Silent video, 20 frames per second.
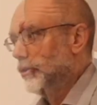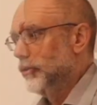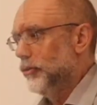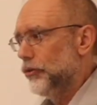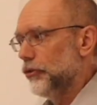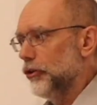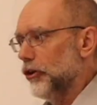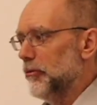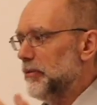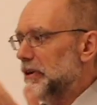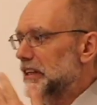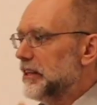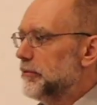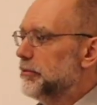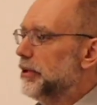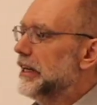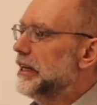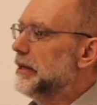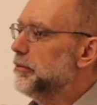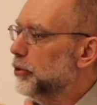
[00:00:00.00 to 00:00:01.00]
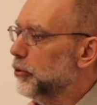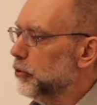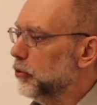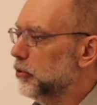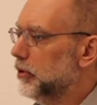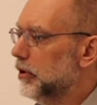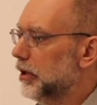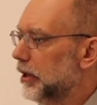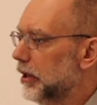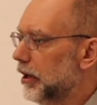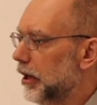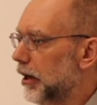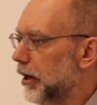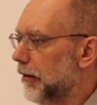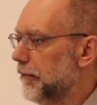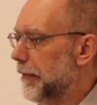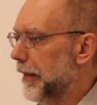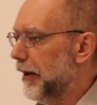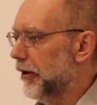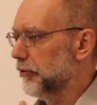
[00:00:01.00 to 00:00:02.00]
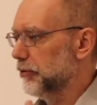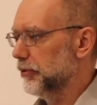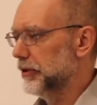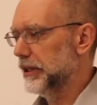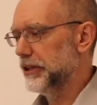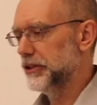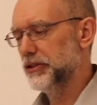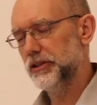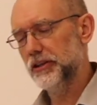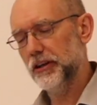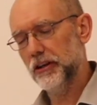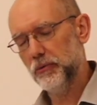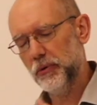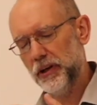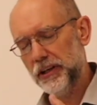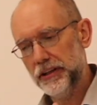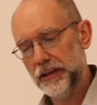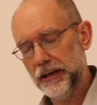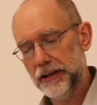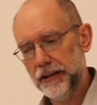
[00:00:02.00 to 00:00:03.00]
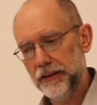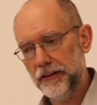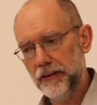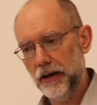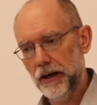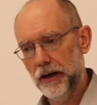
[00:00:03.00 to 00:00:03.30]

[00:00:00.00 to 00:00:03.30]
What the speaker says: So many people, I read, you know, when they,